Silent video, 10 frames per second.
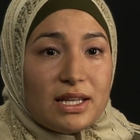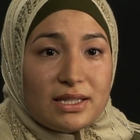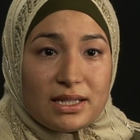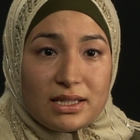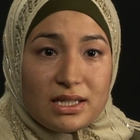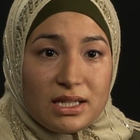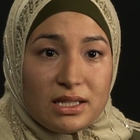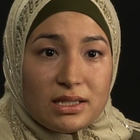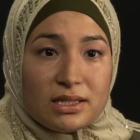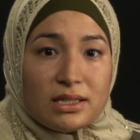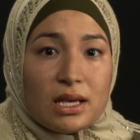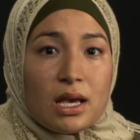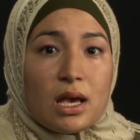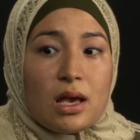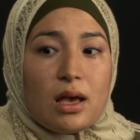the SATs
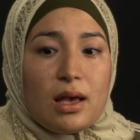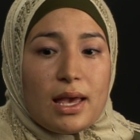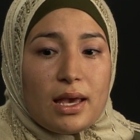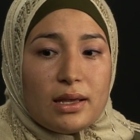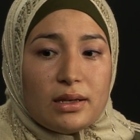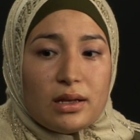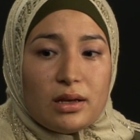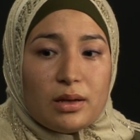and